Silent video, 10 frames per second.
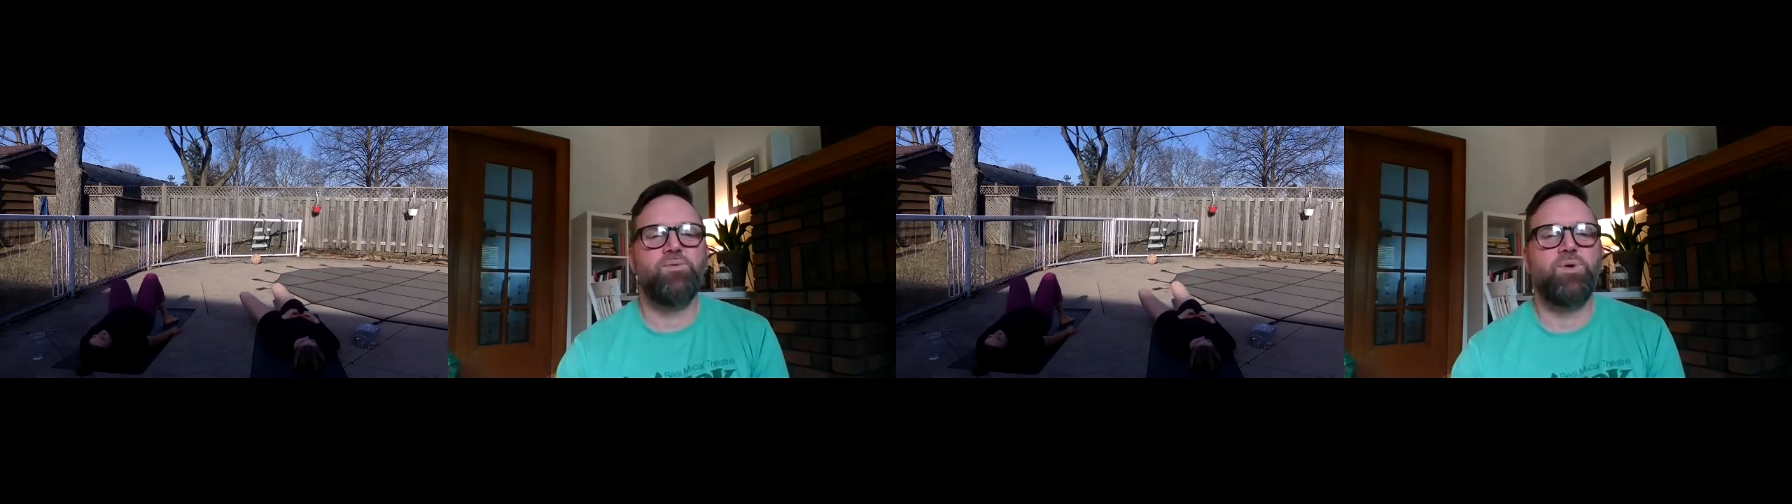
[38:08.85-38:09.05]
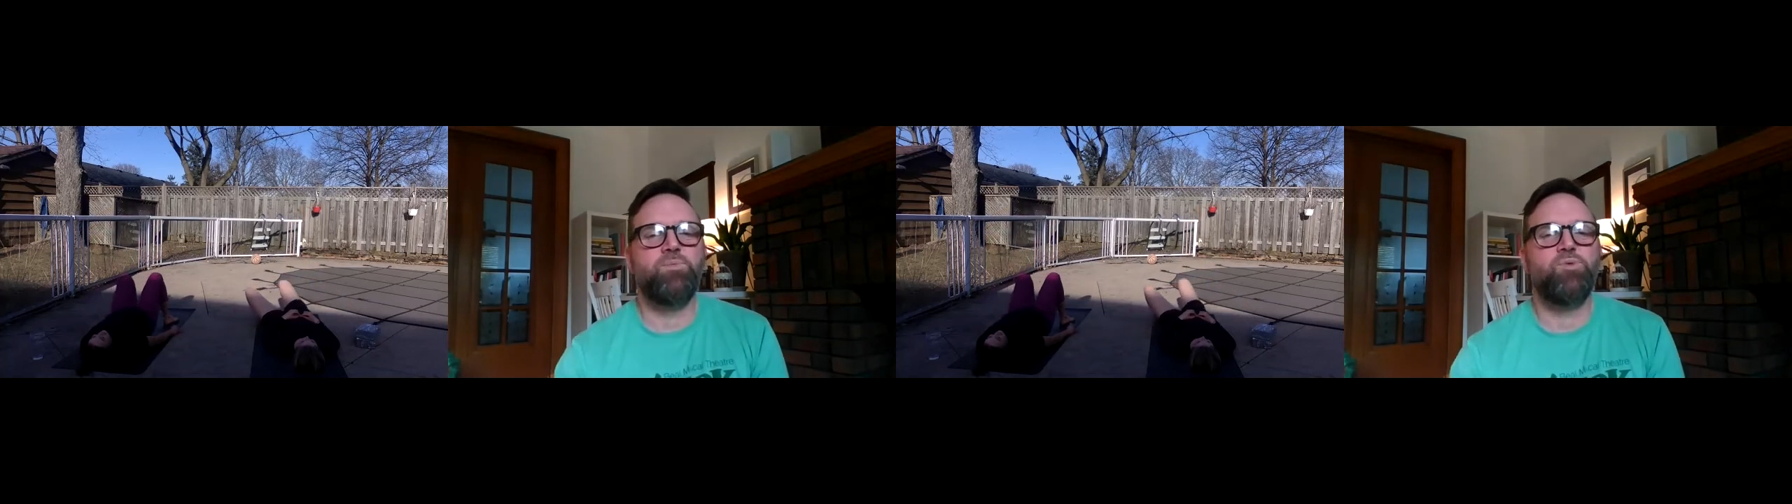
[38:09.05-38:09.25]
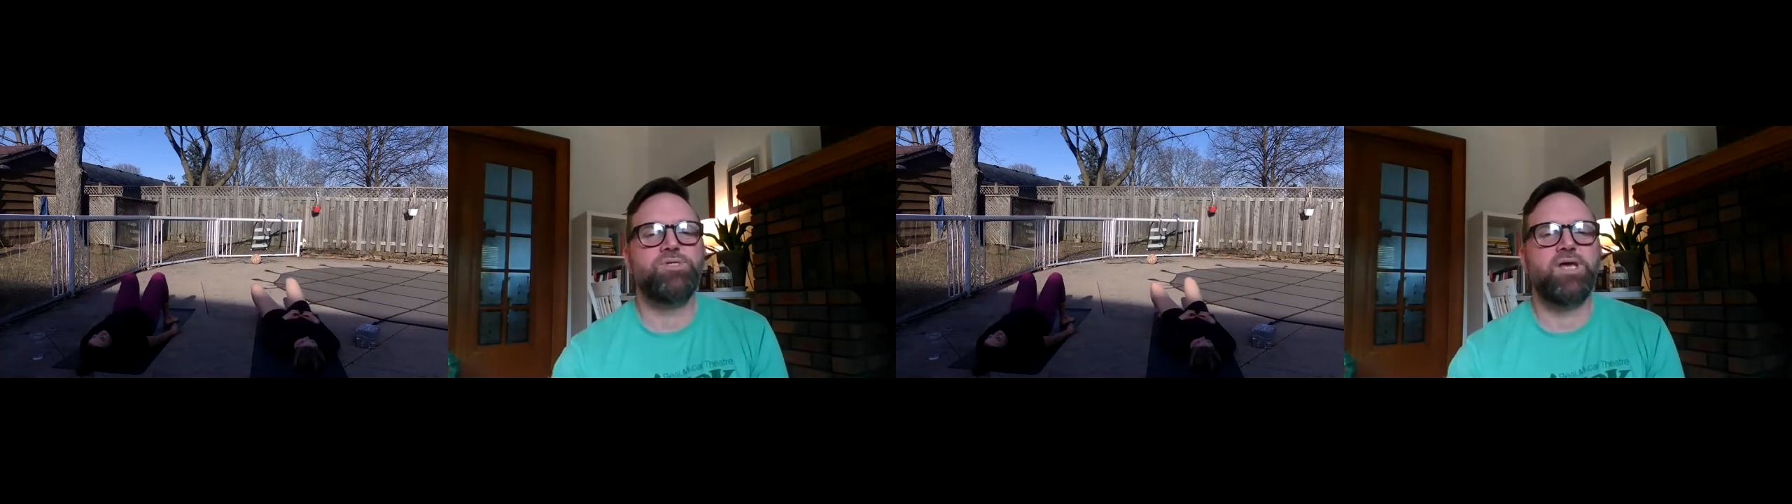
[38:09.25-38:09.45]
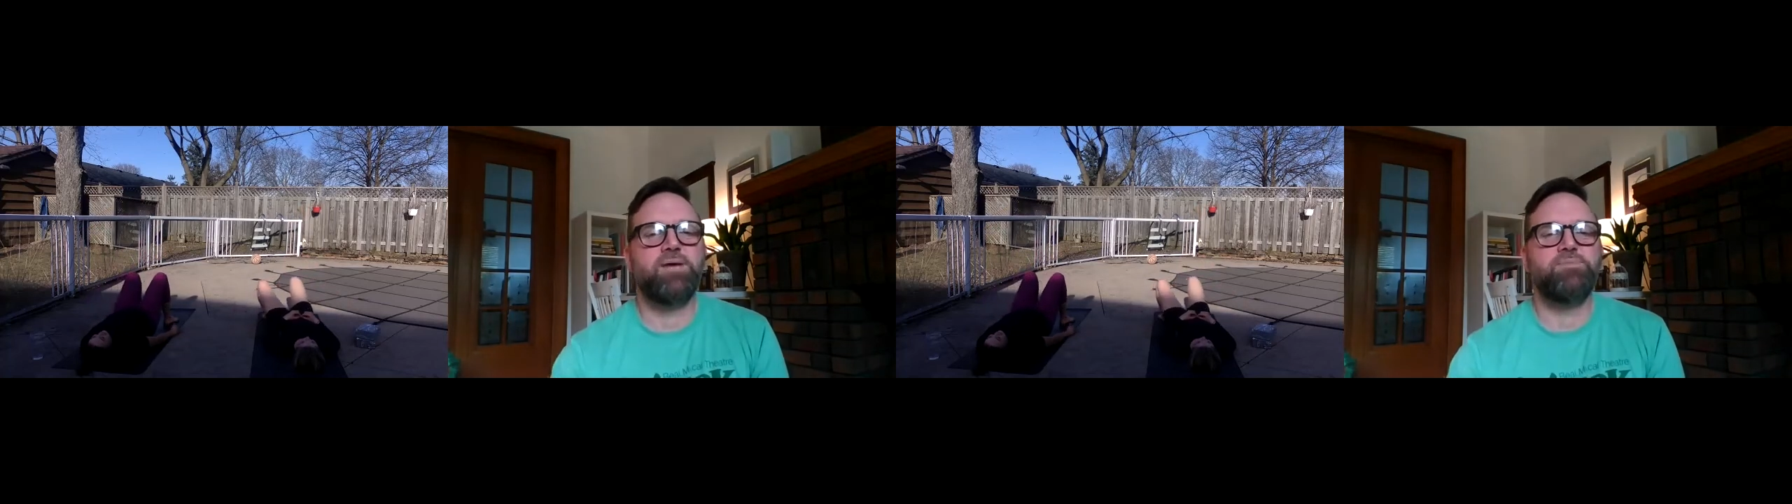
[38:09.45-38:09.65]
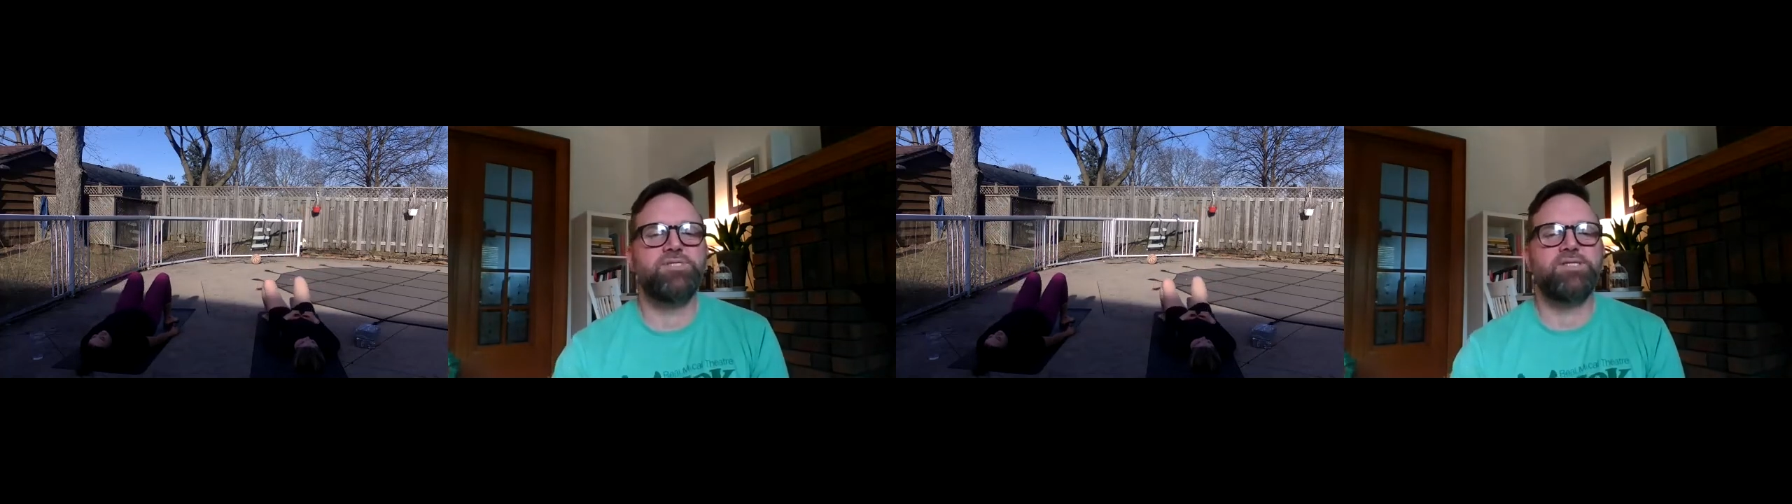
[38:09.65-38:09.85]
One more
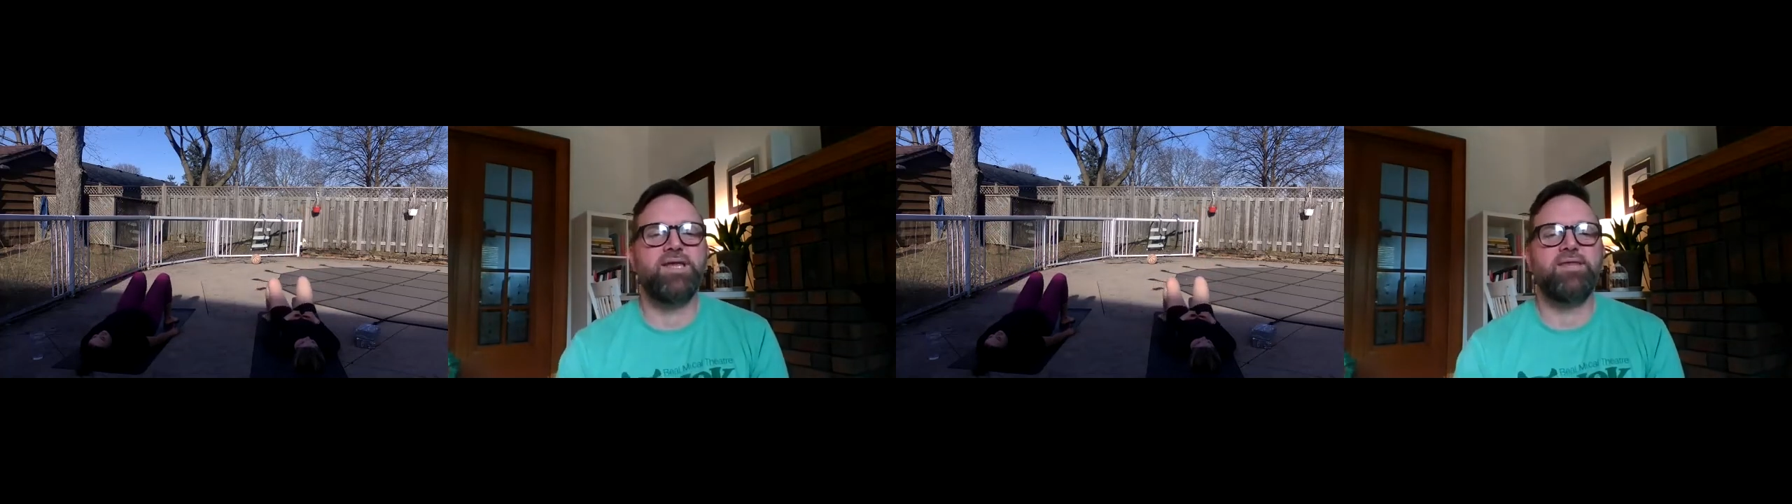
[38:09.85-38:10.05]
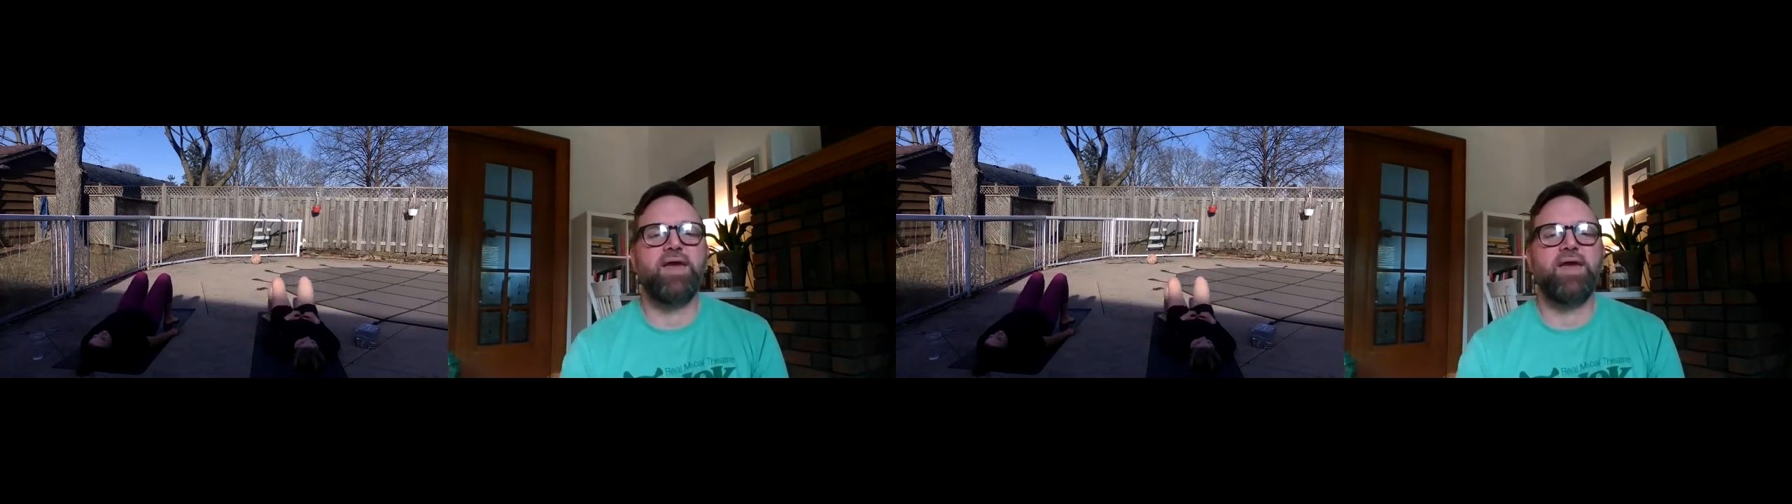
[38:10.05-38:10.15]
time, just like